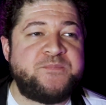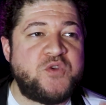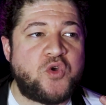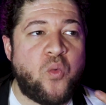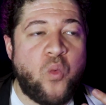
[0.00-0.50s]

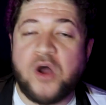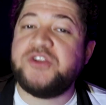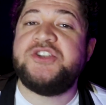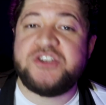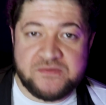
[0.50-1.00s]
You can
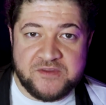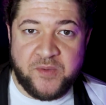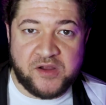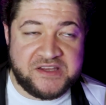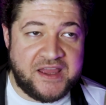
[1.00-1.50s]
watch the
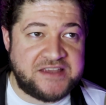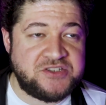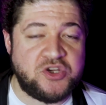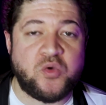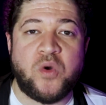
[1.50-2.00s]

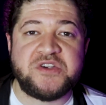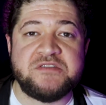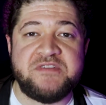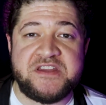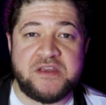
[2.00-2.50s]
podcast. You can watch
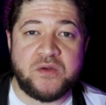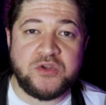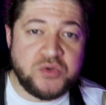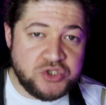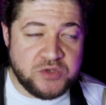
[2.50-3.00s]
the video,
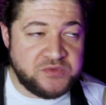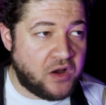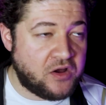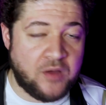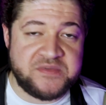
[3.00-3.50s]

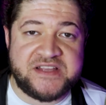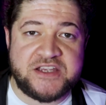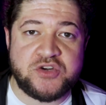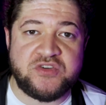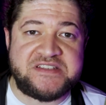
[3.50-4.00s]

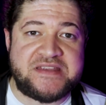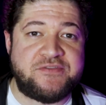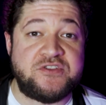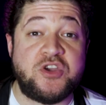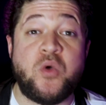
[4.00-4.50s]
youtube.com/Chris
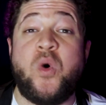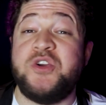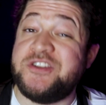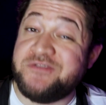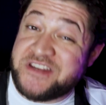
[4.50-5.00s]
Devon. You can
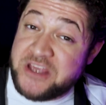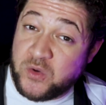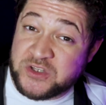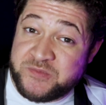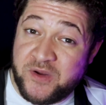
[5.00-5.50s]
watch the video
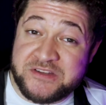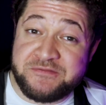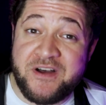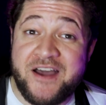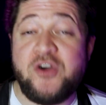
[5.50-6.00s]
on
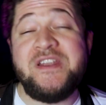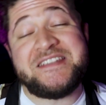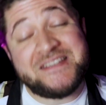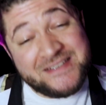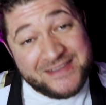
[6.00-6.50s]
Spotify or
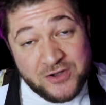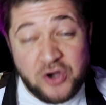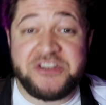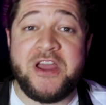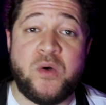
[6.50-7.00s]
listen to the
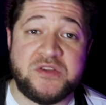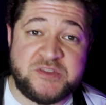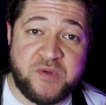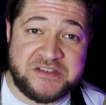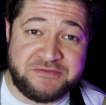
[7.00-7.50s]
audio on
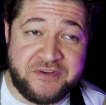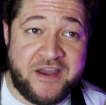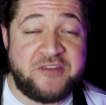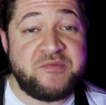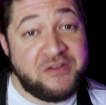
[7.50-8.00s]

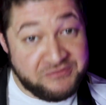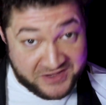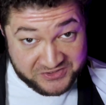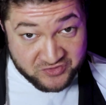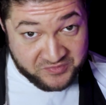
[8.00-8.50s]
Spotify if my
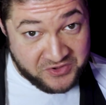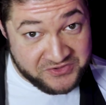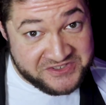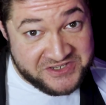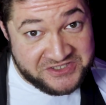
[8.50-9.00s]
face
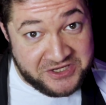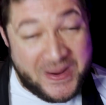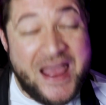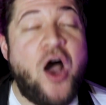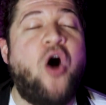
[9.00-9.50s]
repulses you,
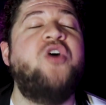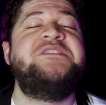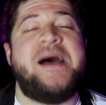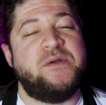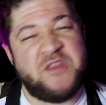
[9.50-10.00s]
or
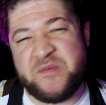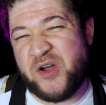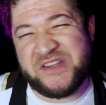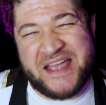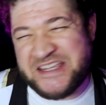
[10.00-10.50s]
download the
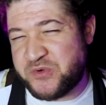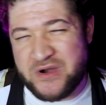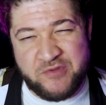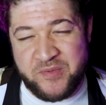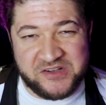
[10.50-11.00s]
podcast
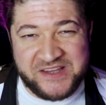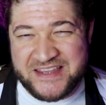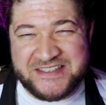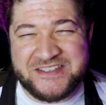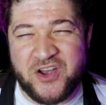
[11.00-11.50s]
wherever
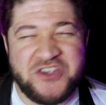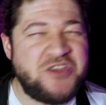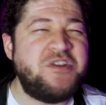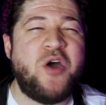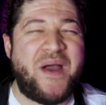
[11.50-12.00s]
podcasts are.
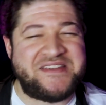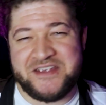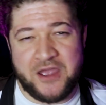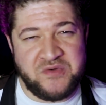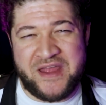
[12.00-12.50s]
You know where to
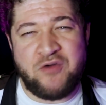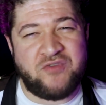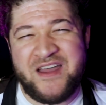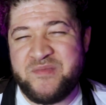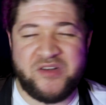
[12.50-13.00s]
go now,
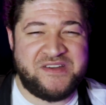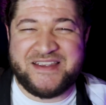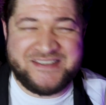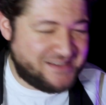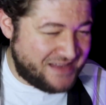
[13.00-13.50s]
right?
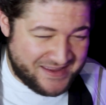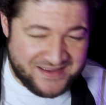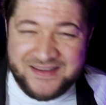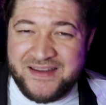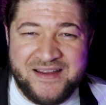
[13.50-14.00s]
Podcasts are like
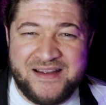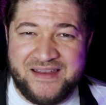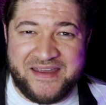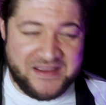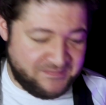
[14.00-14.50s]

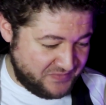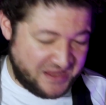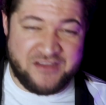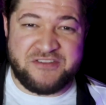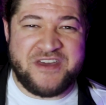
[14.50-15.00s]

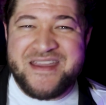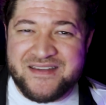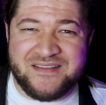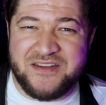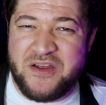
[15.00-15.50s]
a
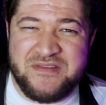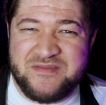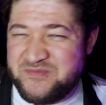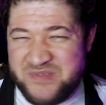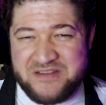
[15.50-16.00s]
thing, you know?
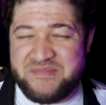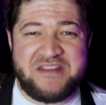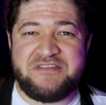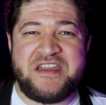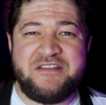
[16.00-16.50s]
They've been
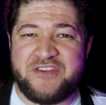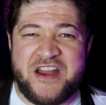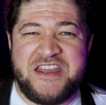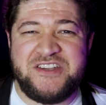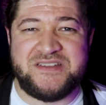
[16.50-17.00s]
a thing for
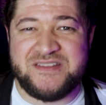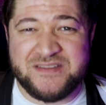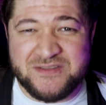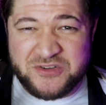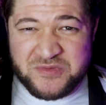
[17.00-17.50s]

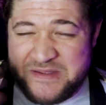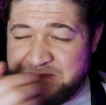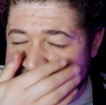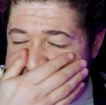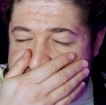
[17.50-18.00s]
ages. Do you know what I mean?